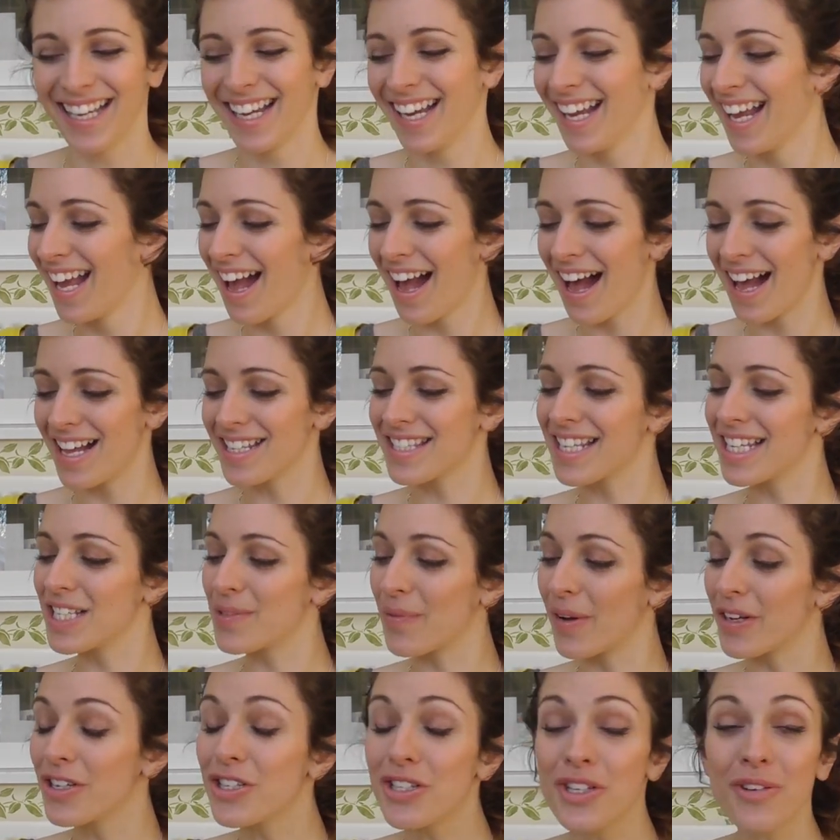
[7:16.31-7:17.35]
I said
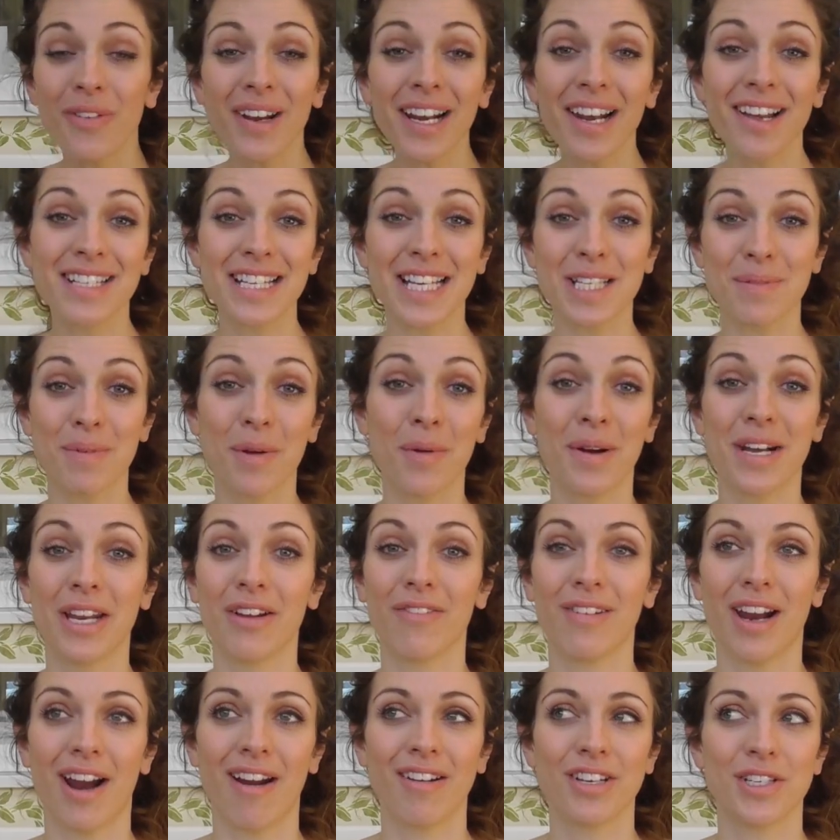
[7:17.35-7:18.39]
to her, did she realise that's my
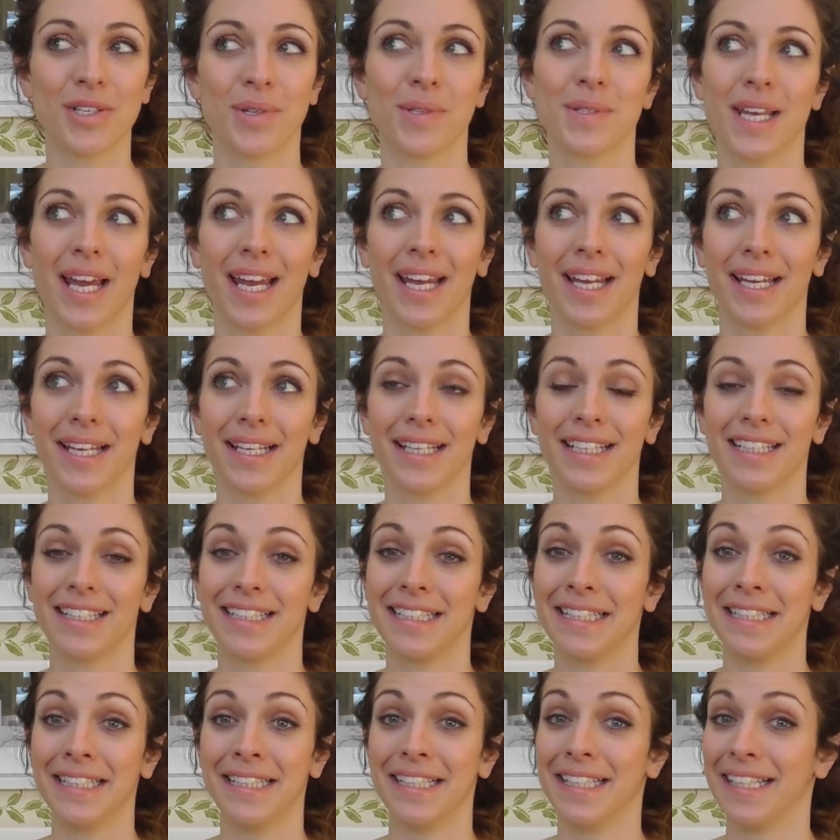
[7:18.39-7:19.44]
wedding flower? And she was like,
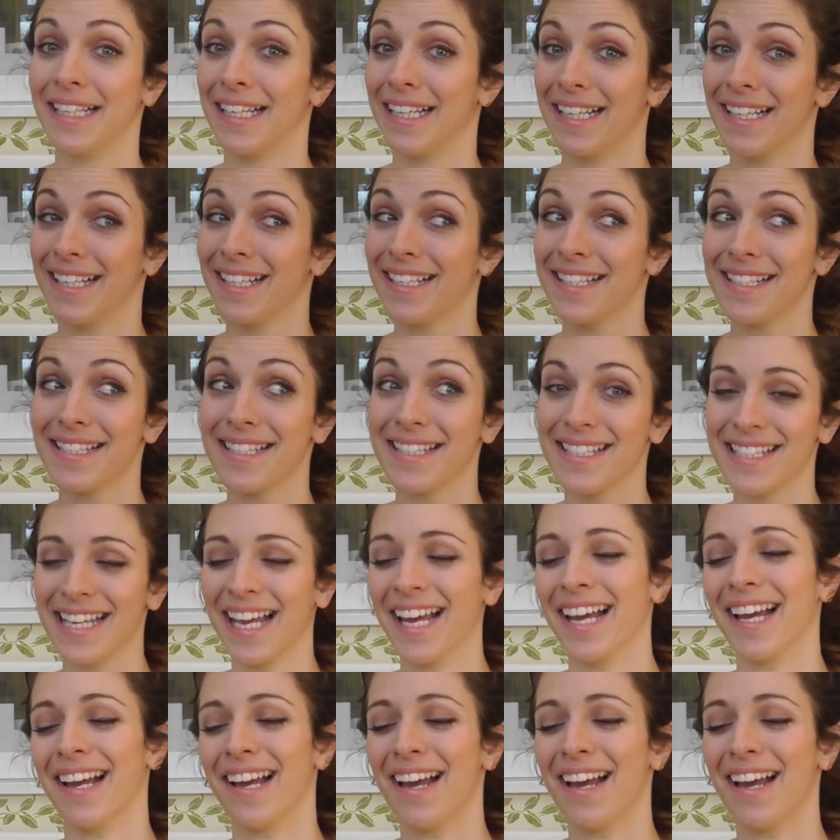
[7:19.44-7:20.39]
yes.